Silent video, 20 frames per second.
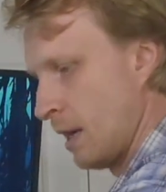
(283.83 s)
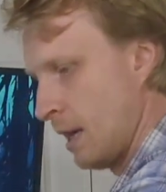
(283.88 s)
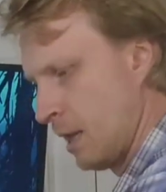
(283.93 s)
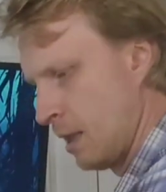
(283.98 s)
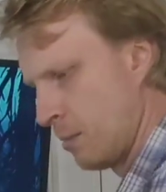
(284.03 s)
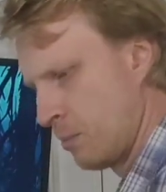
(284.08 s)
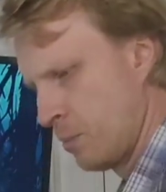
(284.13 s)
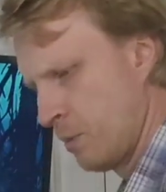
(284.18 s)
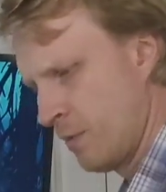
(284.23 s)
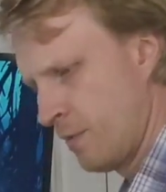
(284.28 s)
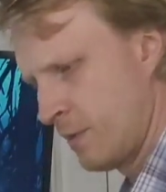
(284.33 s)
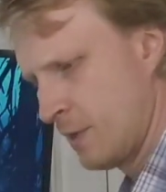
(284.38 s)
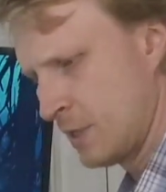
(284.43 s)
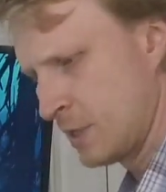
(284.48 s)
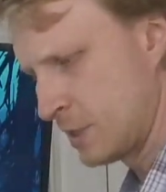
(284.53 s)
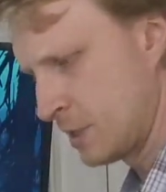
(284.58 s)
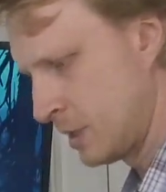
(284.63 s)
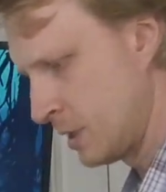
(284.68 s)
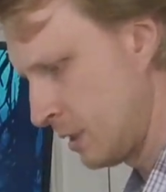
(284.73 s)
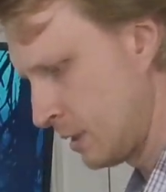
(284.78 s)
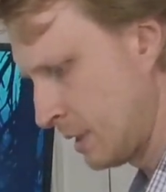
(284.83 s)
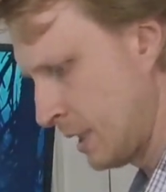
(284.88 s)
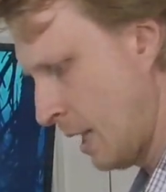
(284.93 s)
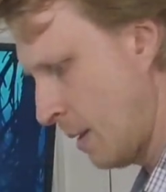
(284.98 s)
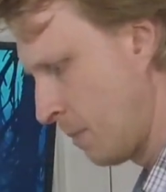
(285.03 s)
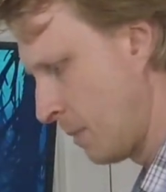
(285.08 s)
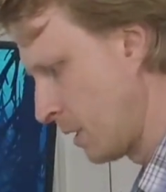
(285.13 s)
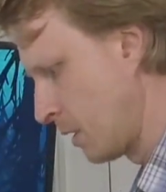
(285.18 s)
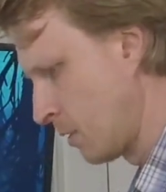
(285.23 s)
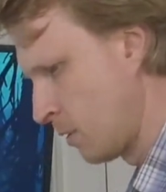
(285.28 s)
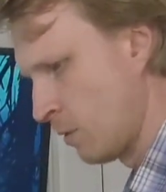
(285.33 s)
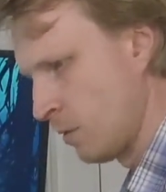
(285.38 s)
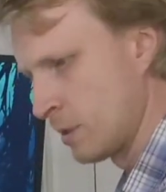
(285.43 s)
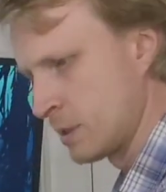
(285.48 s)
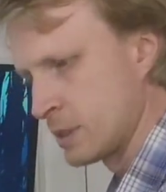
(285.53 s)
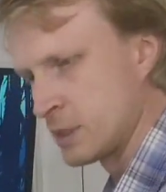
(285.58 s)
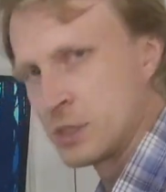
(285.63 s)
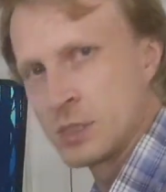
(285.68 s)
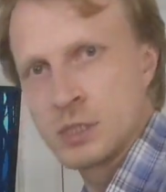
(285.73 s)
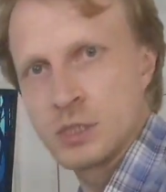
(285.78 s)
I'll put this tablet
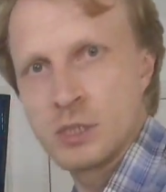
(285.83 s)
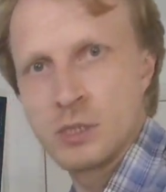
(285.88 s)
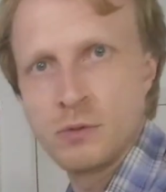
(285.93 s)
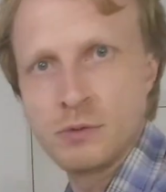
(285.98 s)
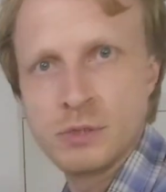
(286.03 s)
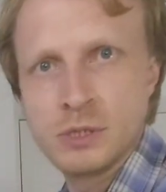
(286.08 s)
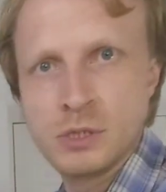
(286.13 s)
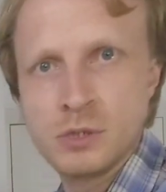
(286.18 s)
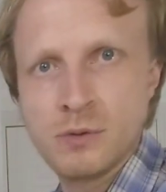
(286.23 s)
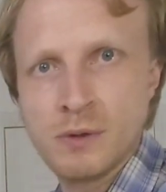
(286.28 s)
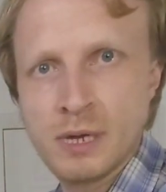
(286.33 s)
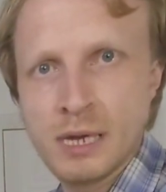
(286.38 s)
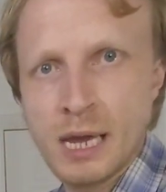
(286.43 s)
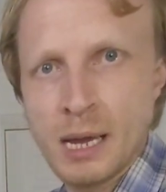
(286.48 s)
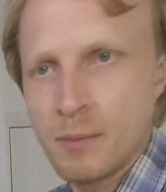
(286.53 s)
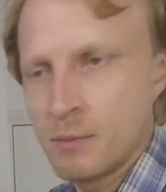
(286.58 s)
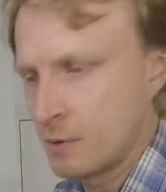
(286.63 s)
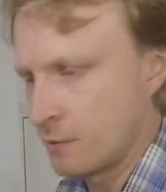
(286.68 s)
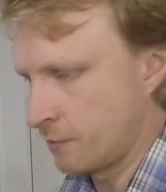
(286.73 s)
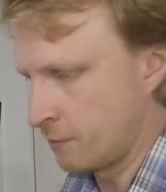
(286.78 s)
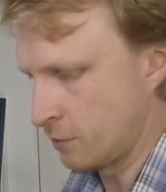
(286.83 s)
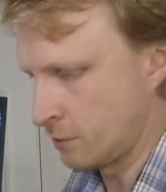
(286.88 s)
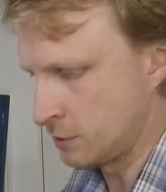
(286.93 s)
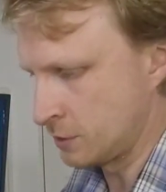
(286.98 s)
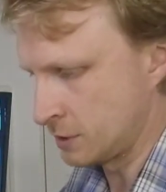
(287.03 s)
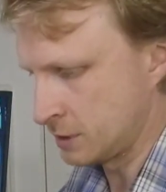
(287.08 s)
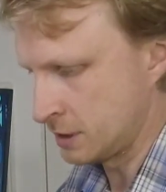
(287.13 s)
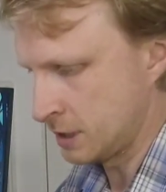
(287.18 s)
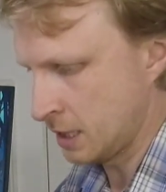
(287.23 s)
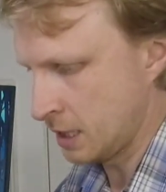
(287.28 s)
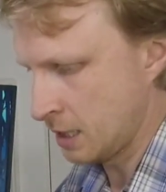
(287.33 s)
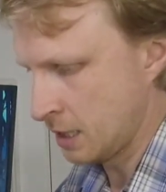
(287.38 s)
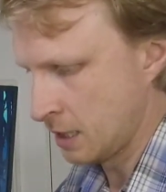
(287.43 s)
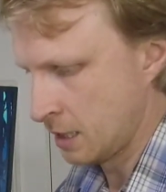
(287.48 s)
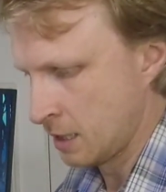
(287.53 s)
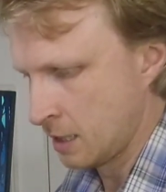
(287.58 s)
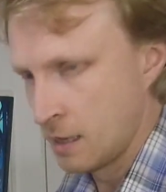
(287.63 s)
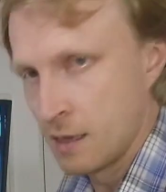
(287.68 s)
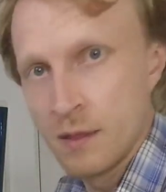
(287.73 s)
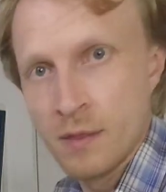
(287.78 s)
holder just closer to a camera for you to see
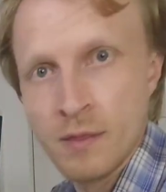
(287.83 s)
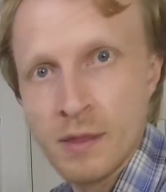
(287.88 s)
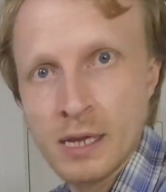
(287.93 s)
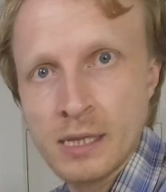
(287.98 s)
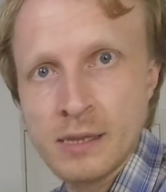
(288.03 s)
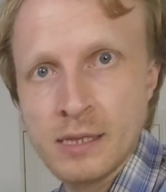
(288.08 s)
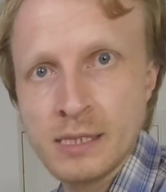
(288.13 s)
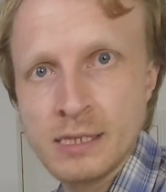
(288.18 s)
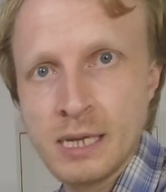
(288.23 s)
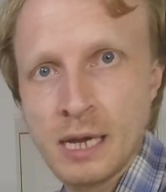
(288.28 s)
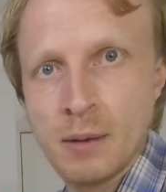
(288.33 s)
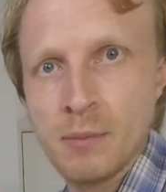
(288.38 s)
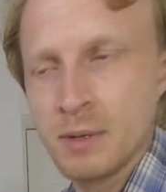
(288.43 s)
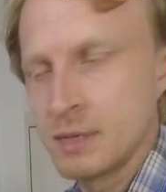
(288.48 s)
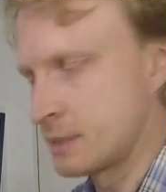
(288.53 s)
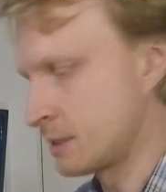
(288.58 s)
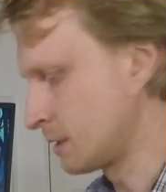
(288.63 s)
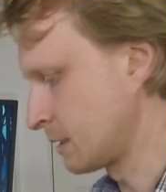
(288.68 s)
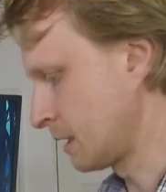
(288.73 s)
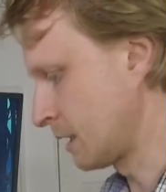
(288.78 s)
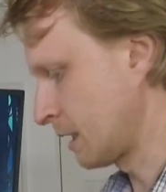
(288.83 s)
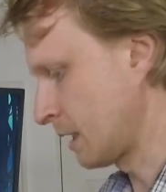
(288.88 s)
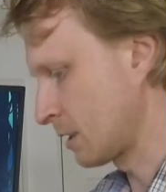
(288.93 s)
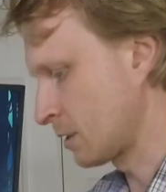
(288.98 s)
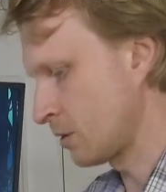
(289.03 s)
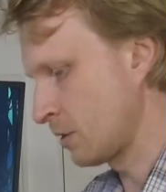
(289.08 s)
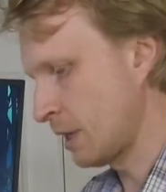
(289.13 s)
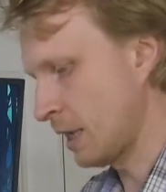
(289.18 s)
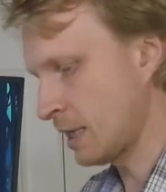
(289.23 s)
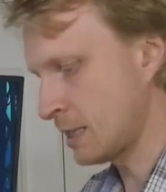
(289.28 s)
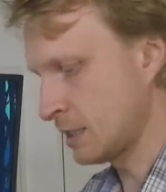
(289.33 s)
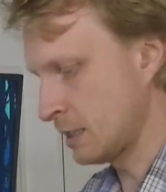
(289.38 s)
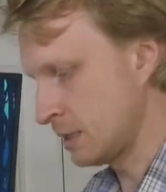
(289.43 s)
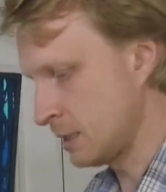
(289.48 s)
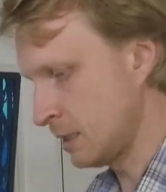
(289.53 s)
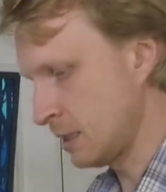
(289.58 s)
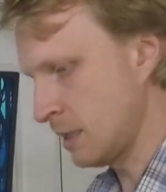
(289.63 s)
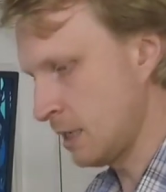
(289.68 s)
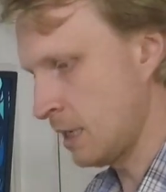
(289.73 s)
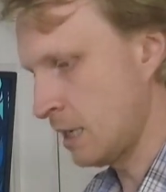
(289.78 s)
that the tablet is gonna get
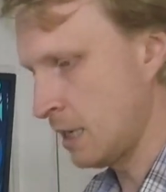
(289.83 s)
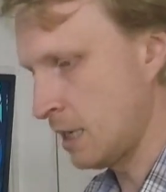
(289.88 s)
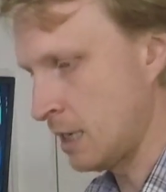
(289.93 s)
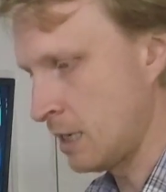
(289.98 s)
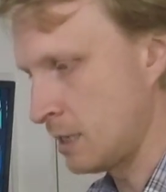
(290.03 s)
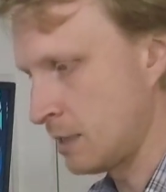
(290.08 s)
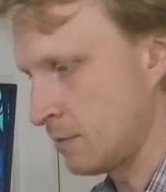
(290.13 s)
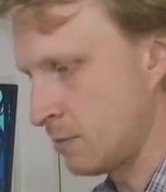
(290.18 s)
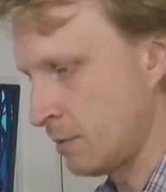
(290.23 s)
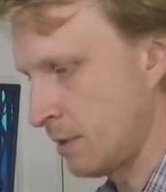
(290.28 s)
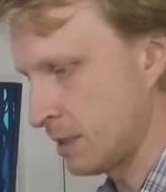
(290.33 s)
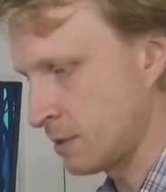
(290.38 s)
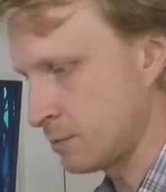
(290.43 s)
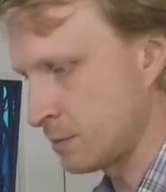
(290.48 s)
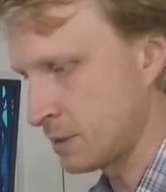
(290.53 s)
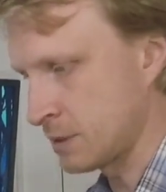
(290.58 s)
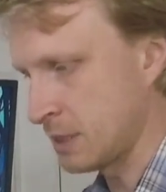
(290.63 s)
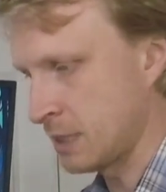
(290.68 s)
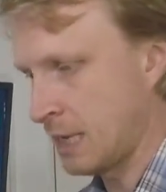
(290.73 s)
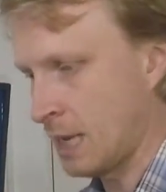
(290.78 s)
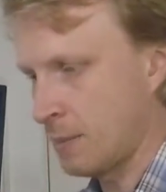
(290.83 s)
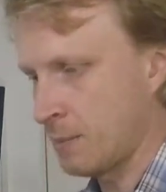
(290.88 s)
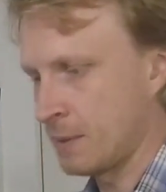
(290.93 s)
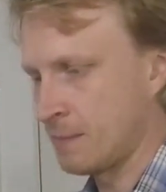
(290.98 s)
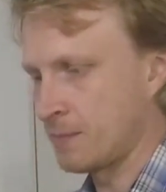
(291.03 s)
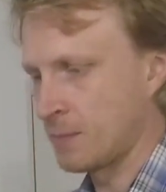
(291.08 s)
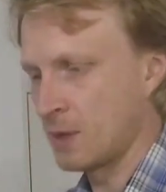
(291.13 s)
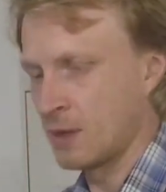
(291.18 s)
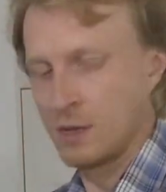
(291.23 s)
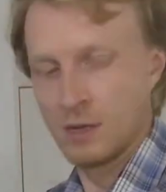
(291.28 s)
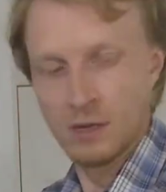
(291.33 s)
connected and that's what's gonna happen.